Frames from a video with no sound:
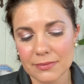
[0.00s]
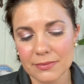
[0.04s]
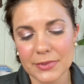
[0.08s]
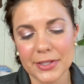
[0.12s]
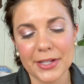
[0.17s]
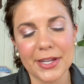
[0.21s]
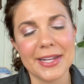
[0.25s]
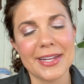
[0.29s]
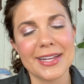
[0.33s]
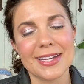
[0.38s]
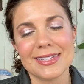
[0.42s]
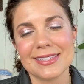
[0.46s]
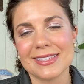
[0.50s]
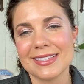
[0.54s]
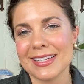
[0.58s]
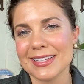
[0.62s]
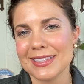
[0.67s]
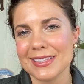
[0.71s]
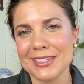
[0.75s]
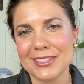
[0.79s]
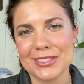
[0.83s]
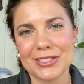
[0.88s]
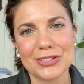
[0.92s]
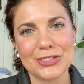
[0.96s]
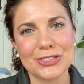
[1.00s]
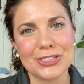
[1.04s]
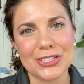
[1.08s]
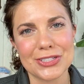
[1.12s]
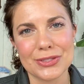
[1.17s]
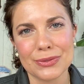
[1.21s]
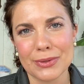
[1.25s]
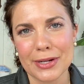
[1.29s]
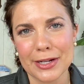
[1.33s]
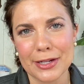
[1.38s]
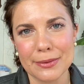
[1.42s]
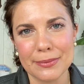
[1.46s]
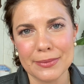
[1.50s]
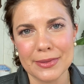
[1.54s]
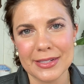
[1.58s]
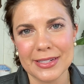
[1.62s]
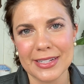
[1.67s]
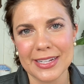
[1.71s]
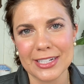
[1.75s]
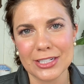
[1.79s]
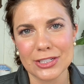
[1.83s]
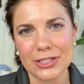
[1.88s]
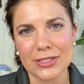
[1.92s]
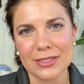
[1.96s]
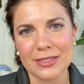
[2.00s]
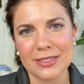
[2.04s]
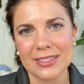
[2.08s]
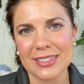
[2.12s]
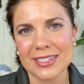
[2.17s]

Like I said, these are just recommendations,